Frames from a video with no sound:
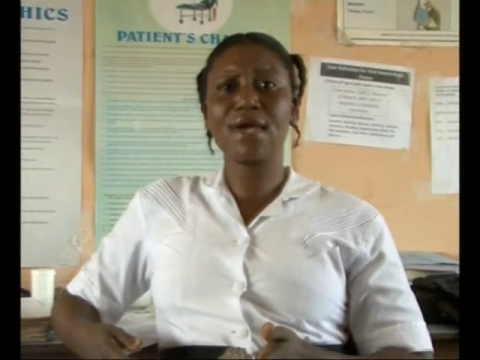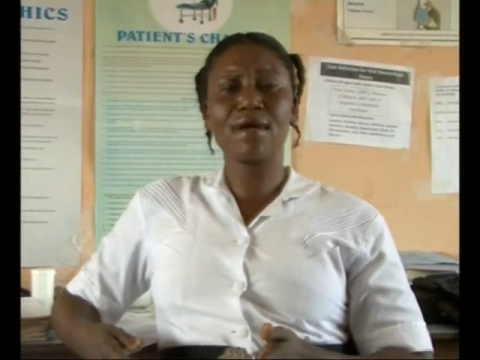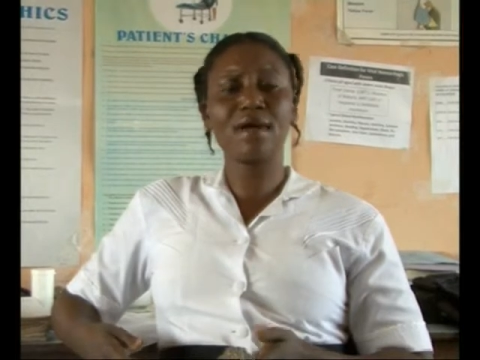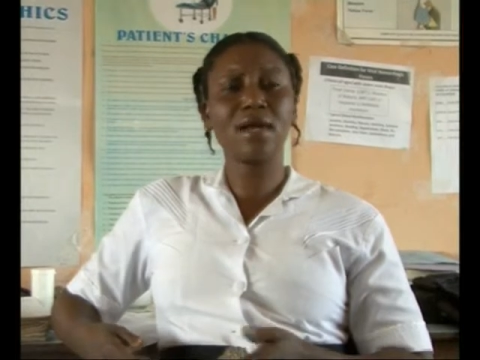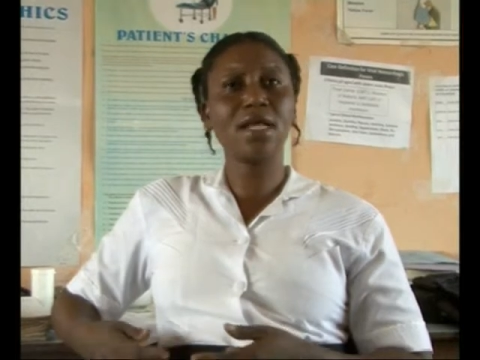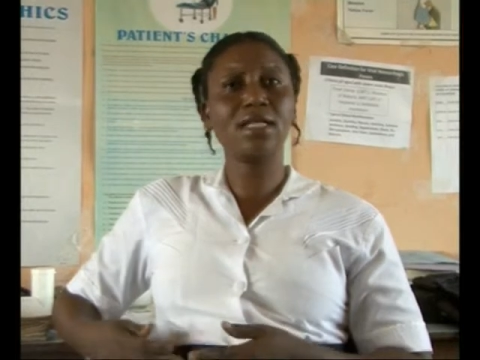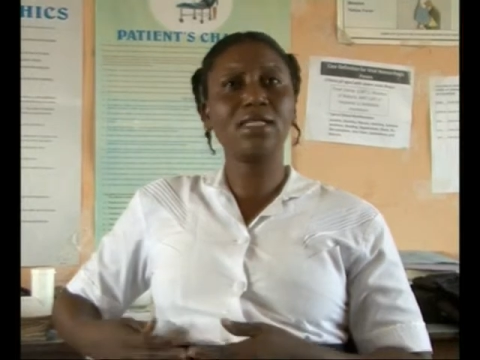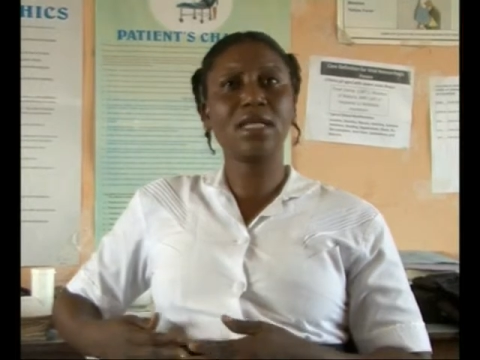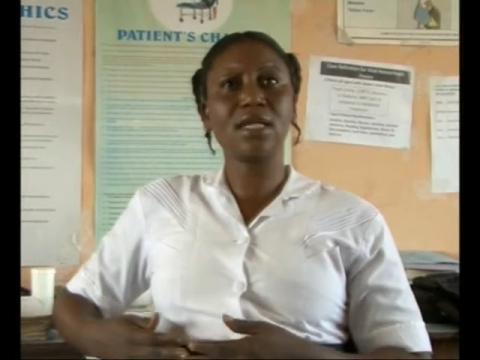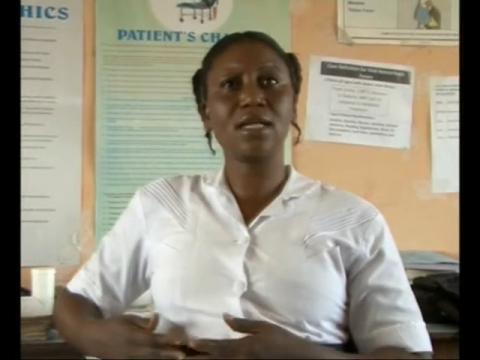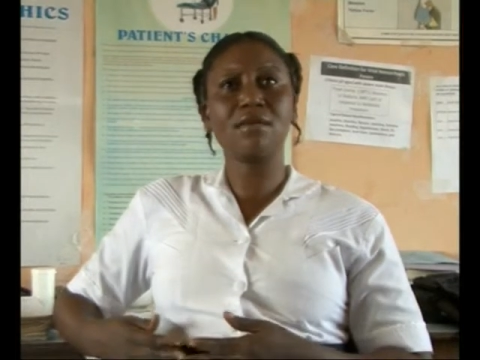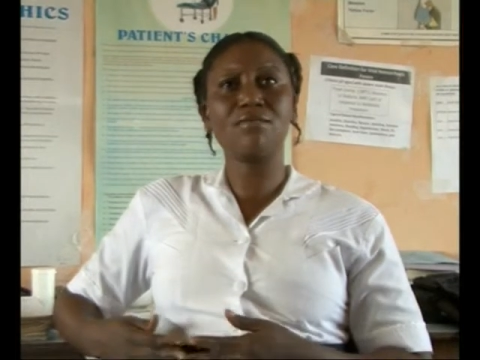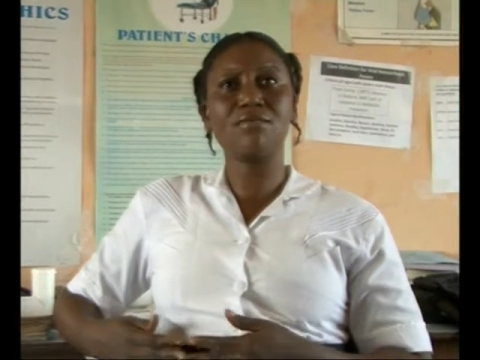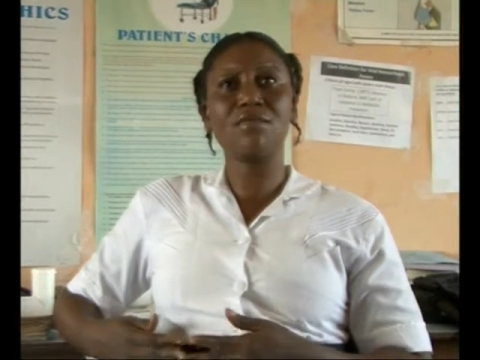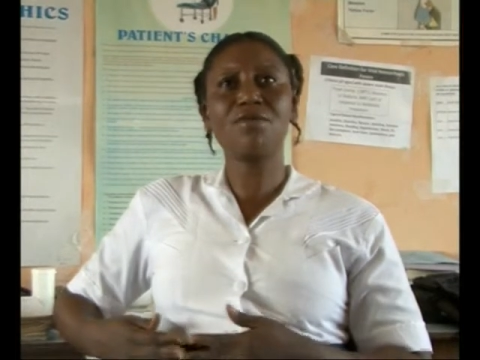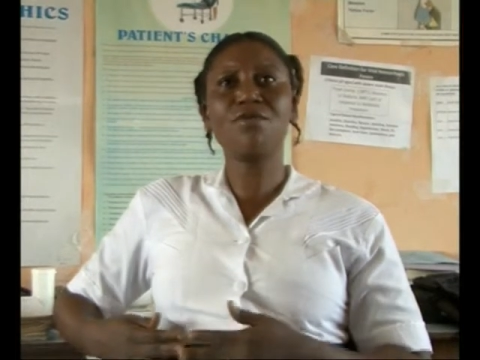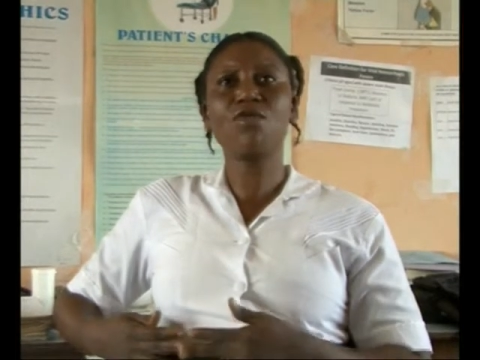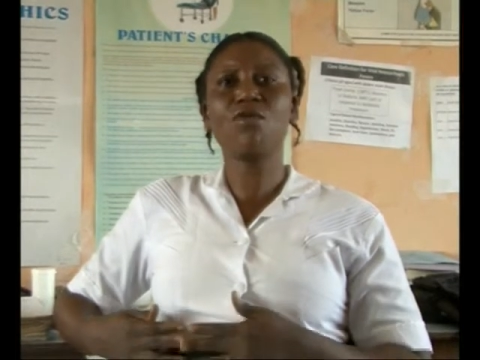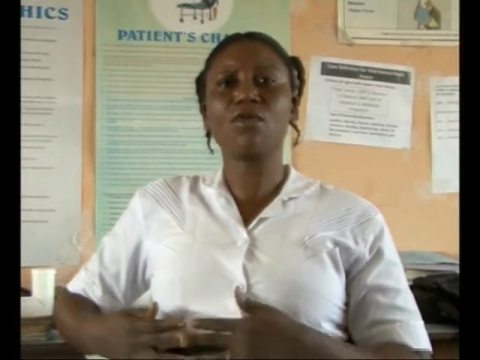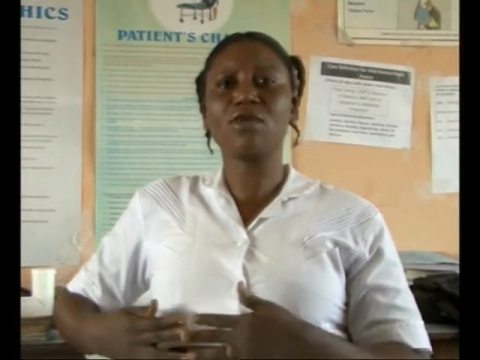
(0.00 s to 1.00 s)
I realized that the
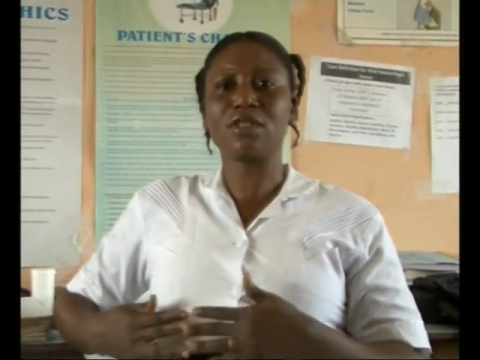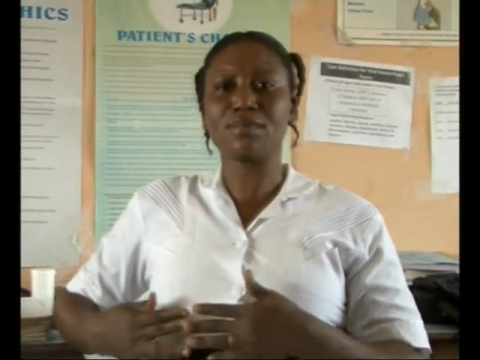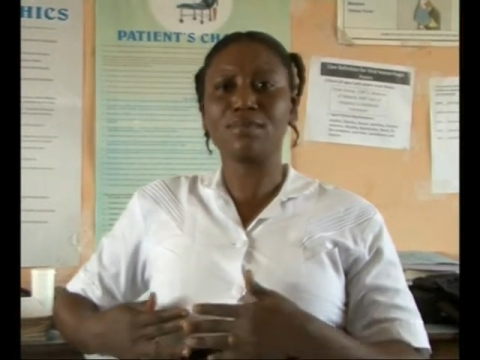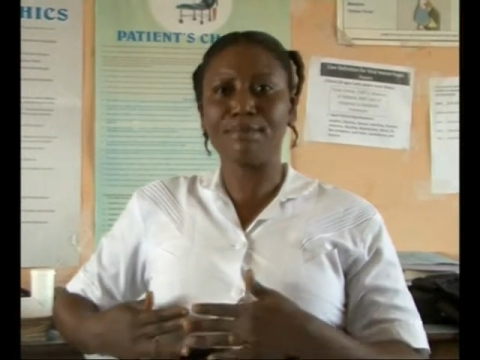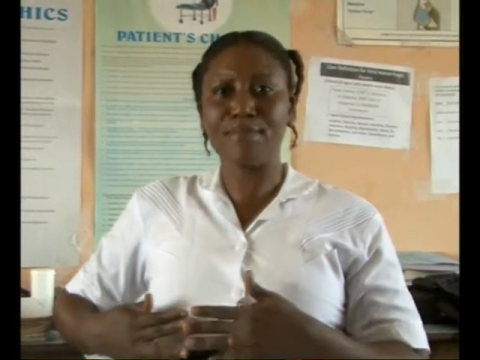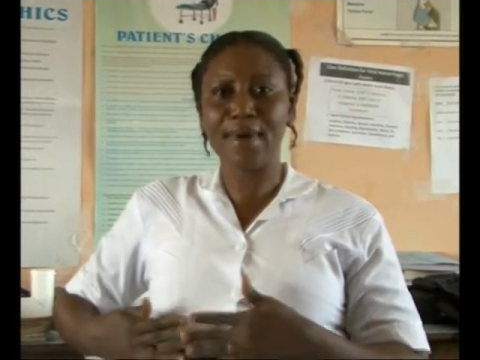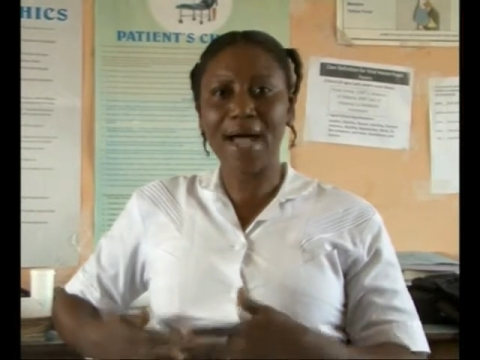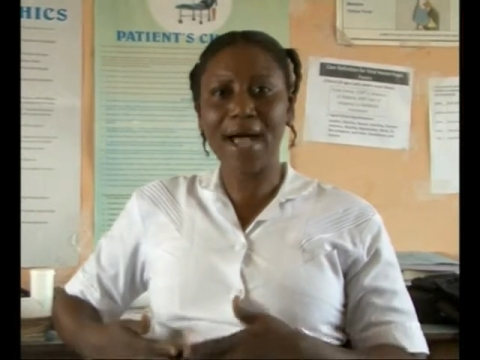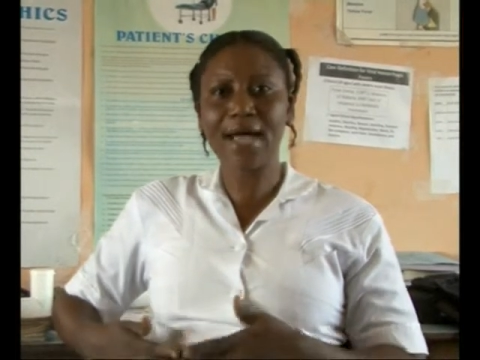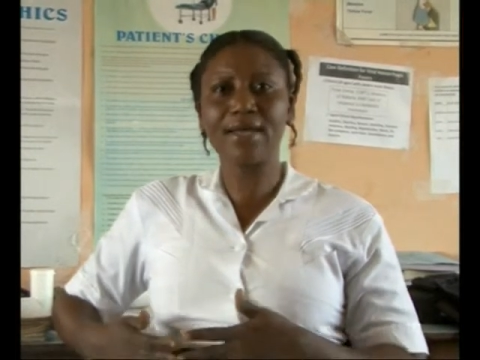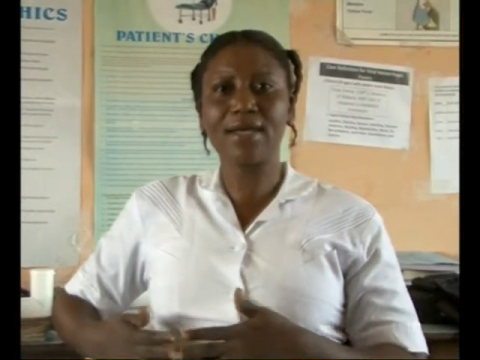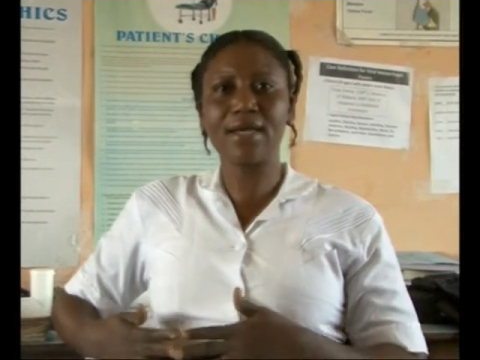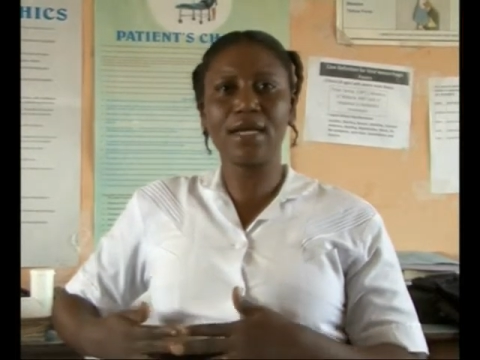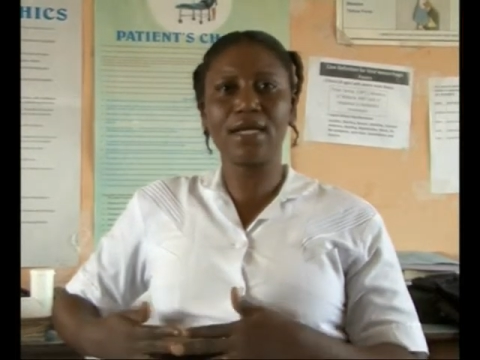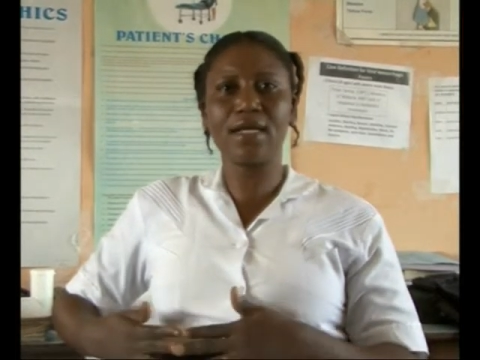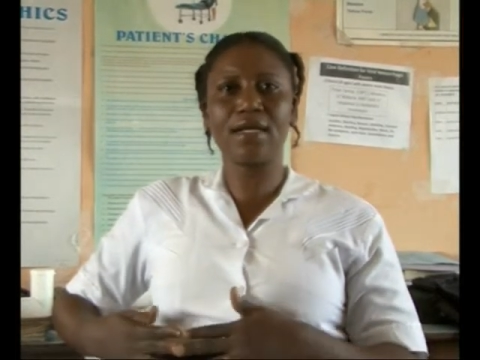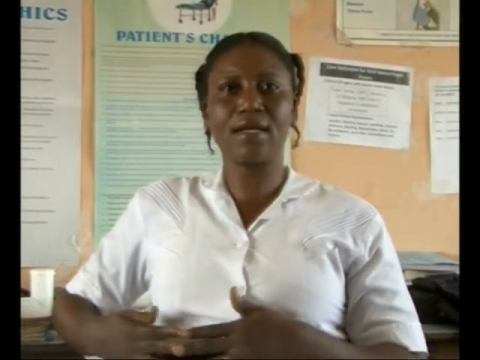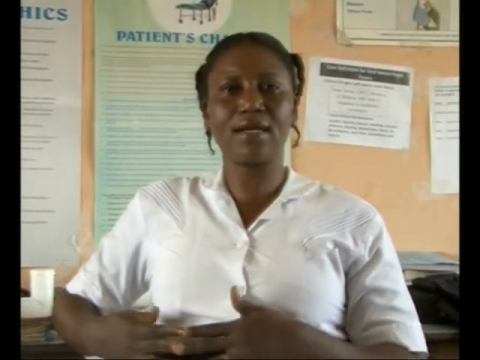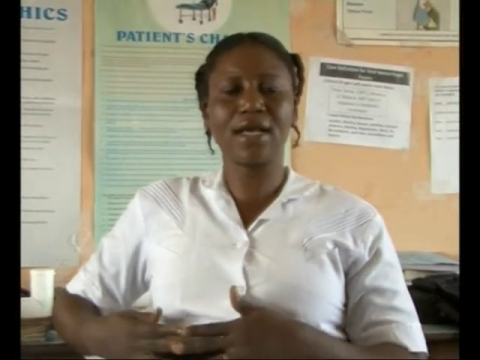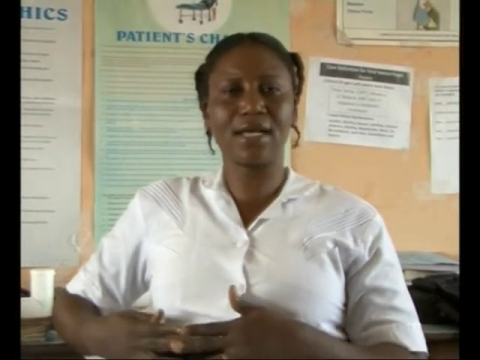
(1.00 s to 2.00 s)
baby was
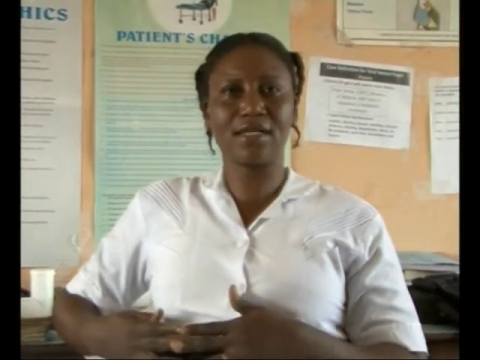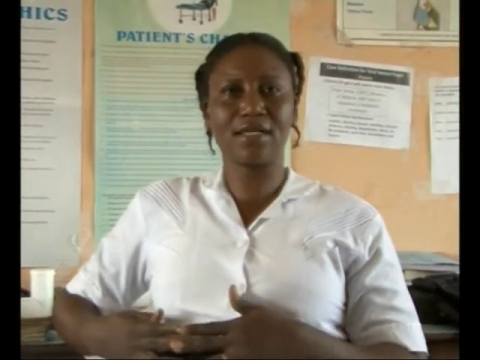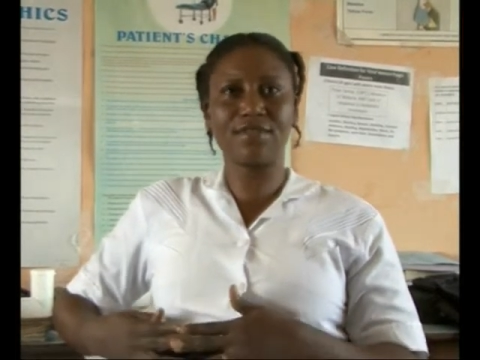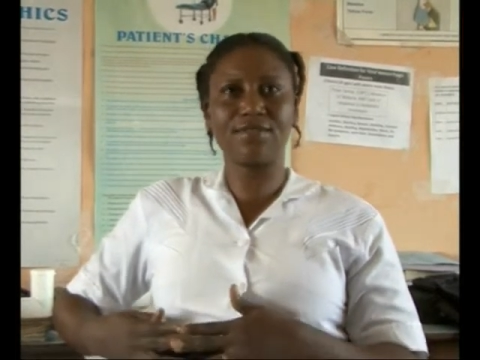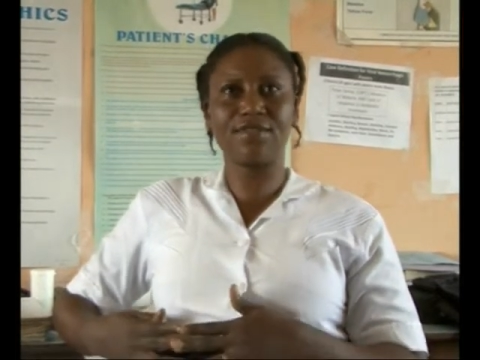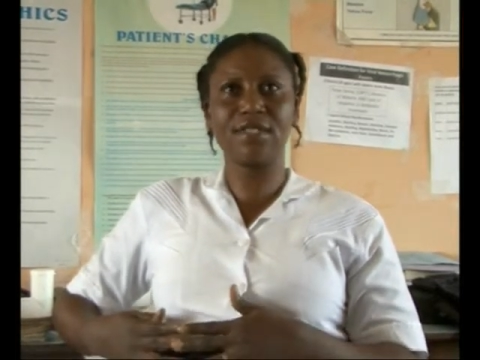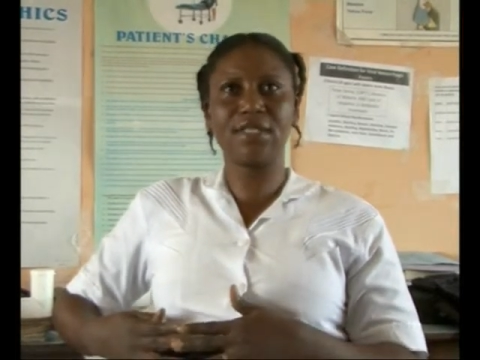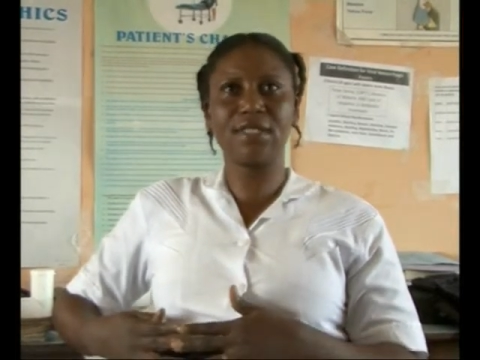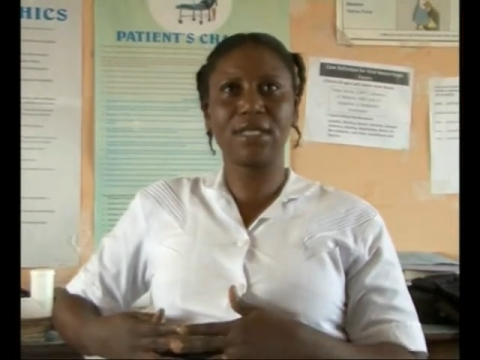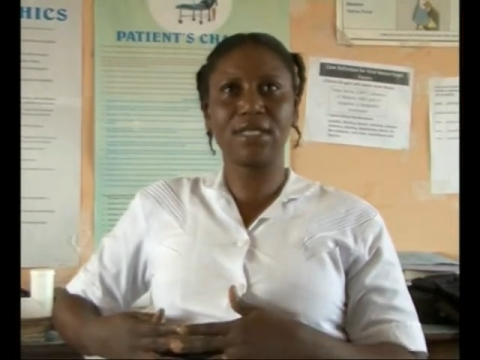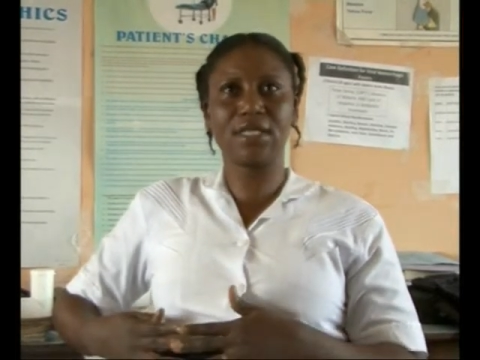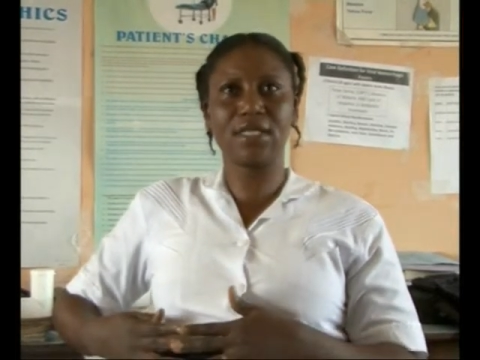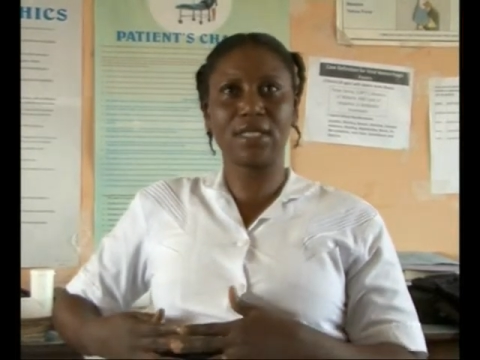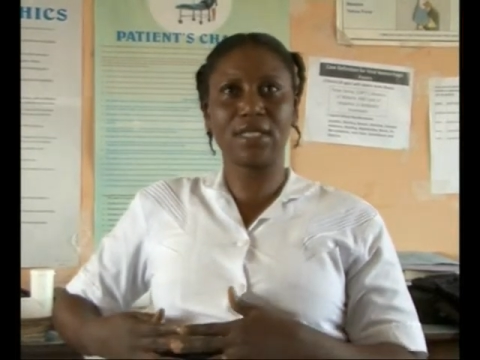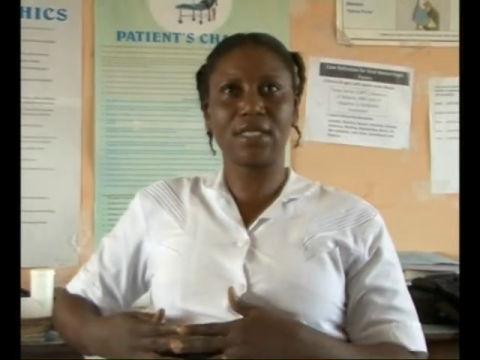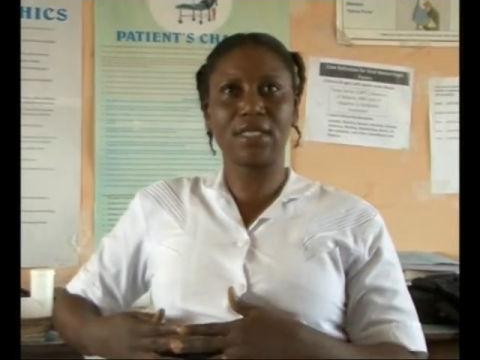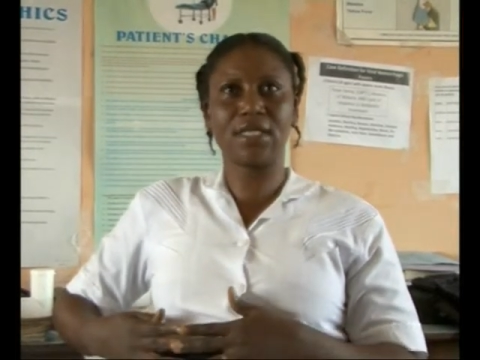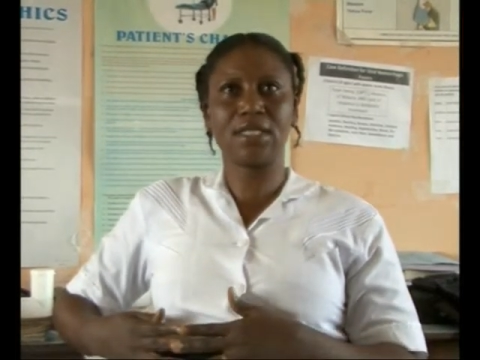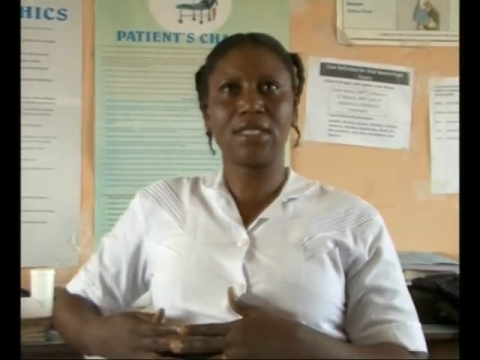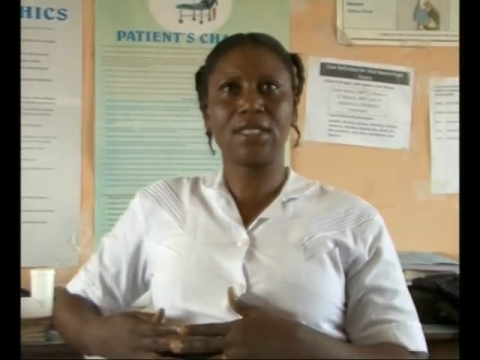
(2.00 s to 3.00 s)
badly
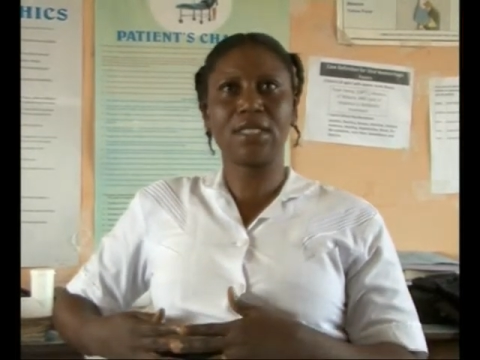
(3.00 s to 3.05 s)
asphyxiated.